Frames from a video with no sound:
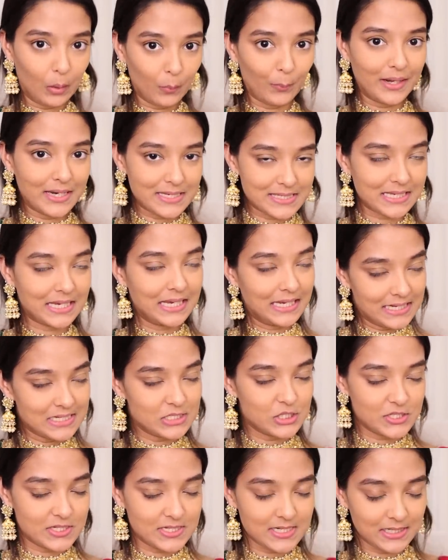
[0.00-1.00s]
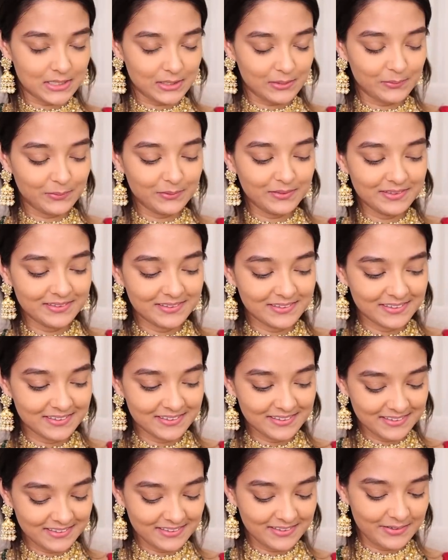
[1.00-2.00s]
wait a second, I'll just tell you.
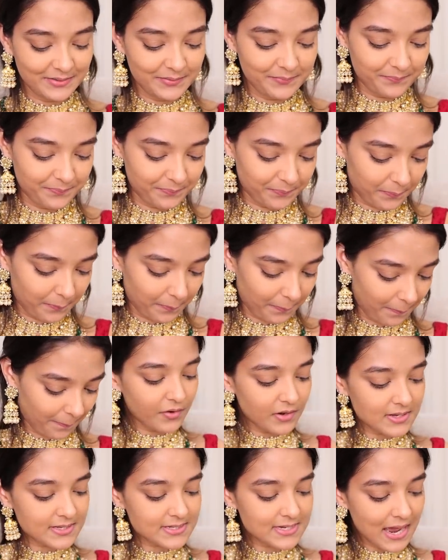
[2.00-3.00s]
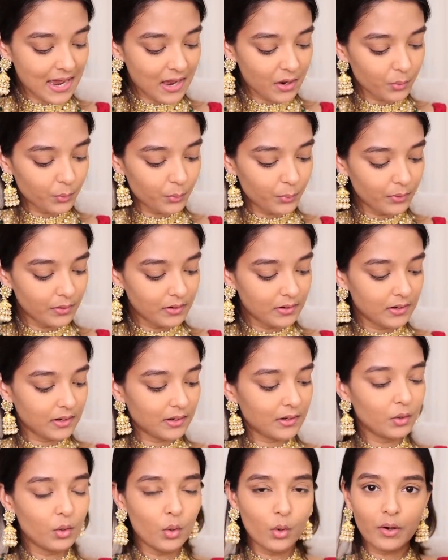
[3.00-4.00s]
First, I
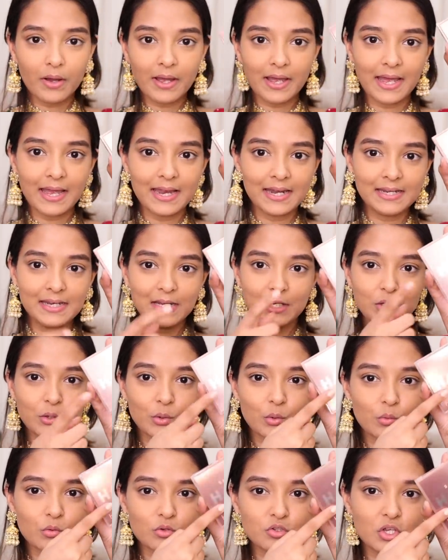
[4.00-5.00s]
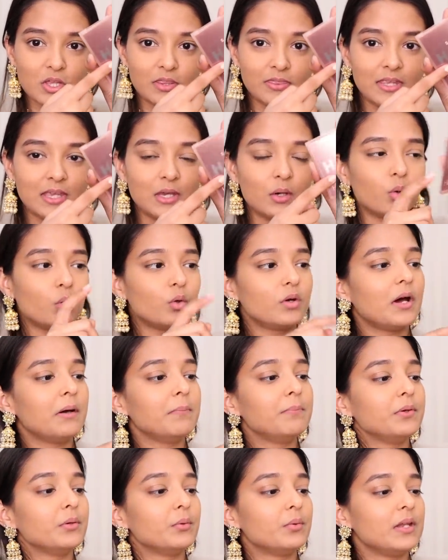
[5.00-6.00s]
will go ahead use the
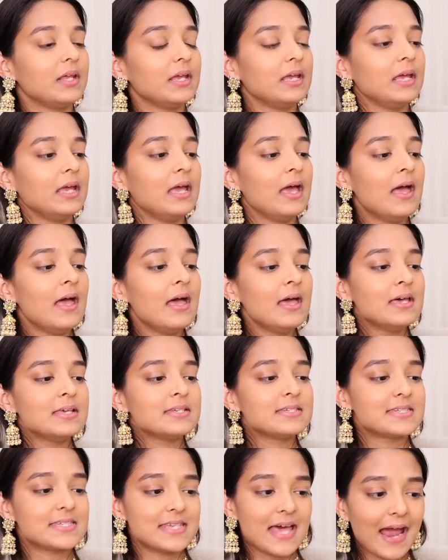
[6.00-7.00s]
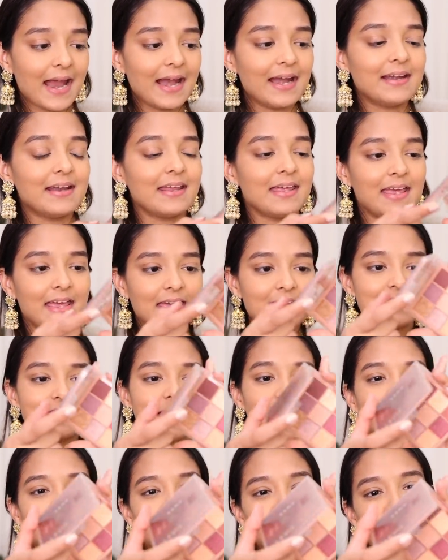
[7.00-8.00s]
Huda Beauty Sand Haze
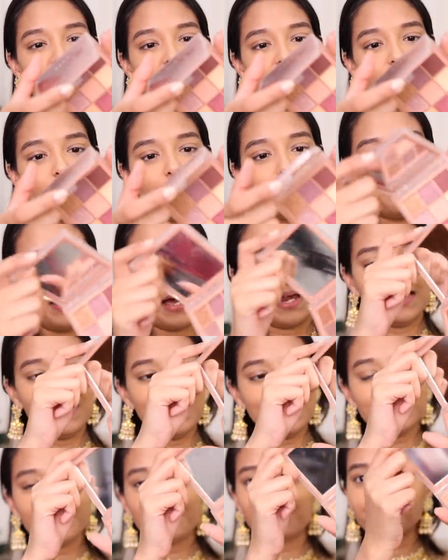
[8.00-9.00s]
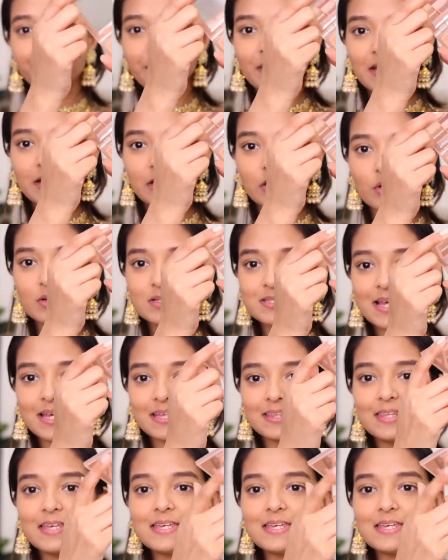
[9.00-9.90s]
Eyeshadow Palette. It looks like